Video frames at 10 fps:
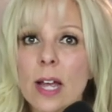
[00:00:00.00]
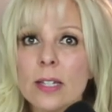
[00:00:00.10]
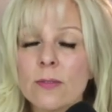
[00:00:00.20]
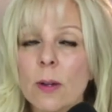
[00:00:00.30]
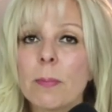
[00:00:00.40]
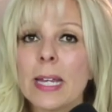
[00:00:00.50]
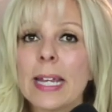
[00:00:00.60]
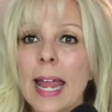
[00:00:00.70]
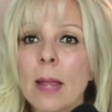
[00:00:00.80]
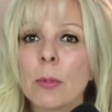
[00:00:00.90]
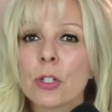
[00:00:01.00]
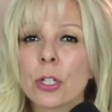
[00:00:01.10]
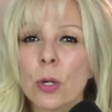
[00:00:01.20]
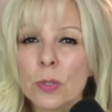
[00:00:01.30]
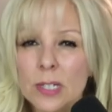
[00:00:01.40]
us from being able to
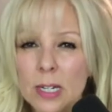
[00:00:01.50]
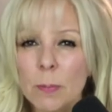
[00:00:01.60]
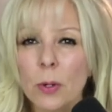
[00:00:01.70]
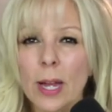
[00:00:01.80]
go deeper